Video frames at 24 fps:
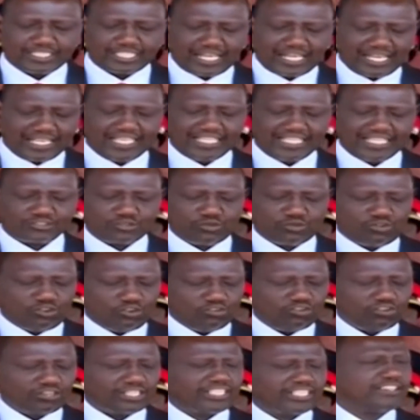clear to
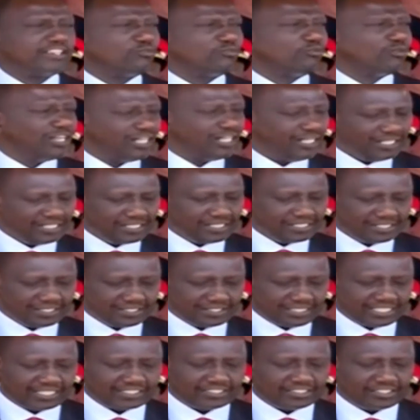all in the
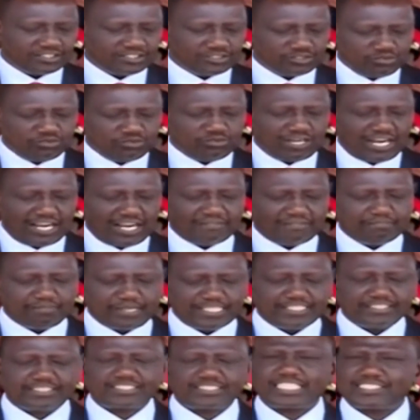world that you have
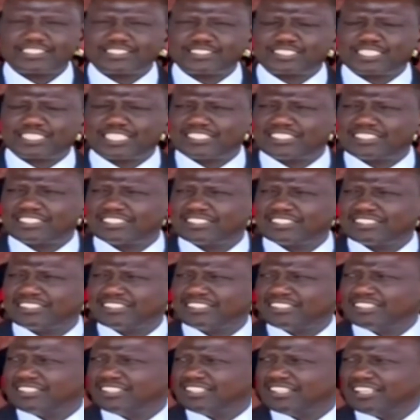been tested
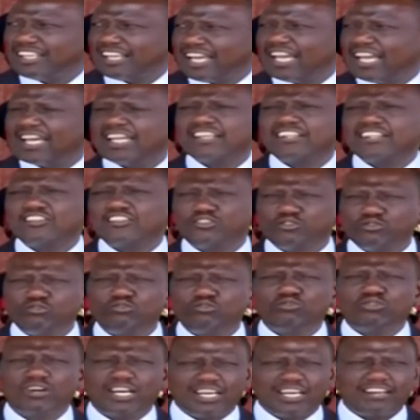and
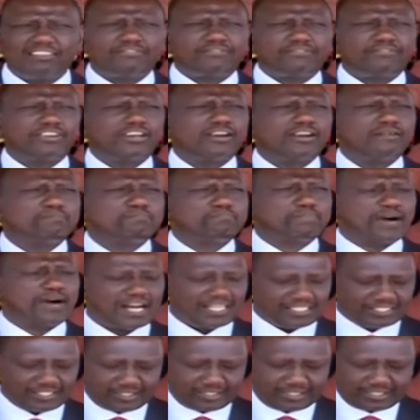you have
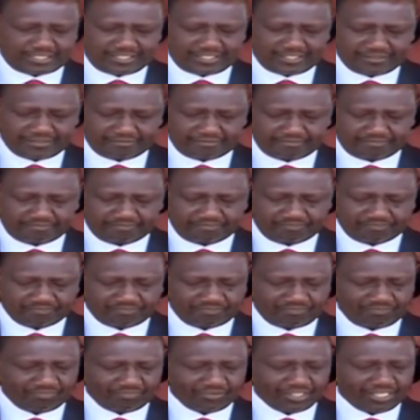passed.
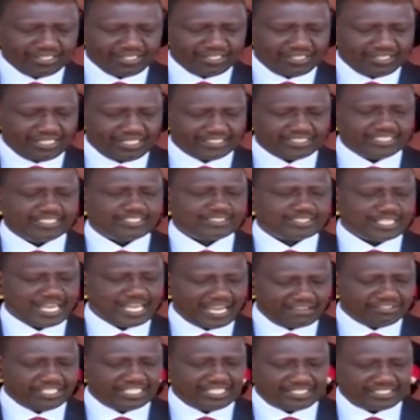It is
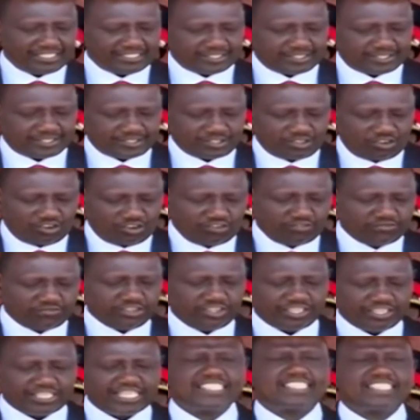evidence of
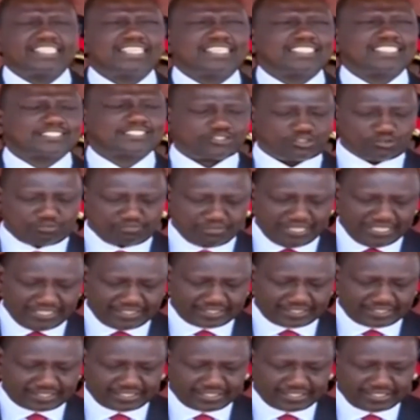your readiness to
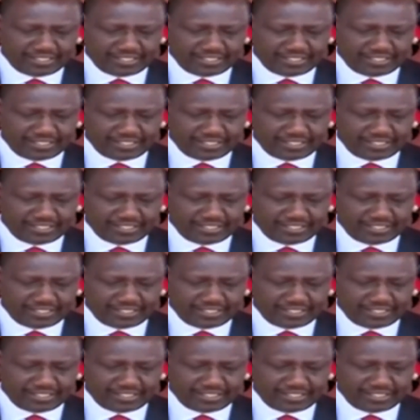meet